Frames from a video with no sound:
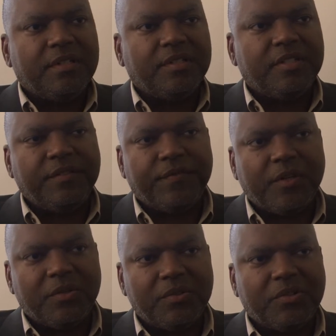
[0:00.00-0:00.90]
She
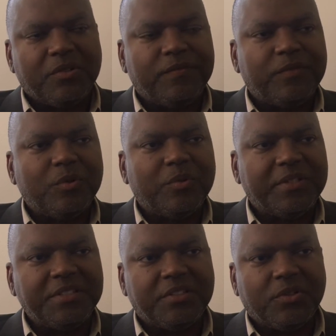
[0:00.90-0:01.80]
falls to the floor,
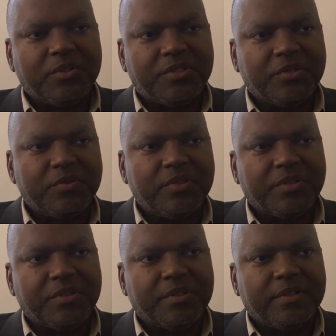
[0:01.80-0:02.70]
he starts shooting
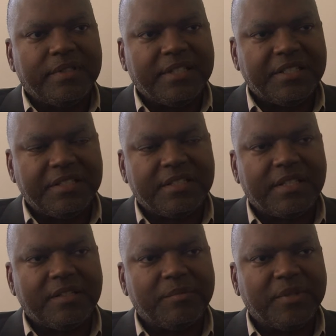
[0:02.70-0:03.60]
her, and he
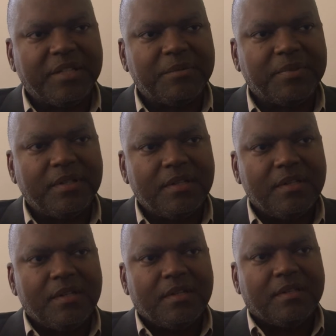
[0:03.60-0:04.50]
shot the baby.
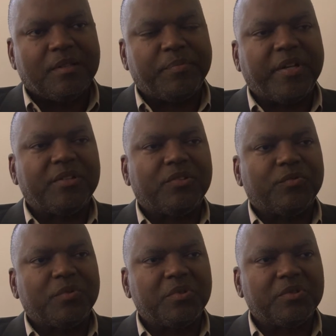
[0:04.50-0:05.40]
The
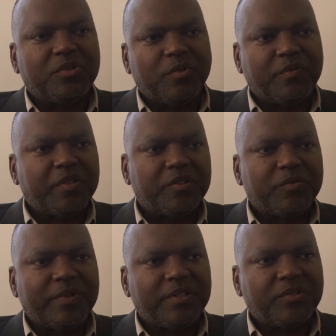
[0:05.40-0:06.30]
pastor runs over there and
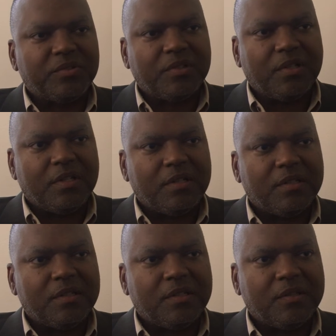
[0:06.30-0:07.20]
tries
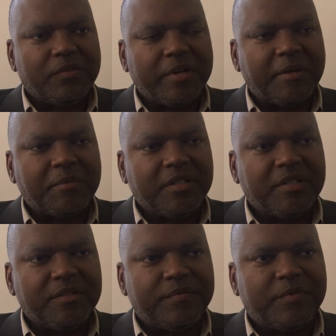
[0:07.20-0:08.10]
to grab the
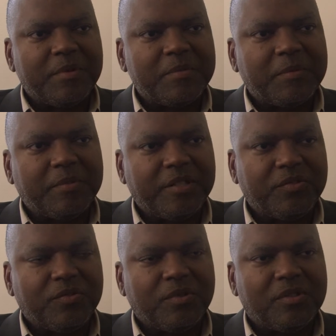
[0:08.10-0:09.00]
gun from him. They
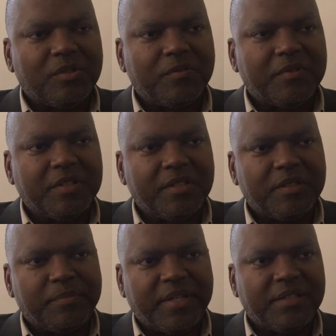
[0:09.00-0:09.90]
struggle over the gun.
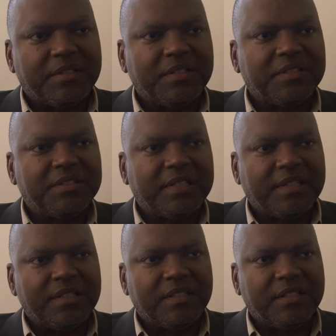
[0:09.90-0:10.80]
The pastor gets
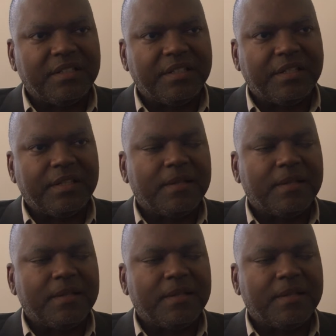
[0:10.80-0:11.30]
shot in the leg.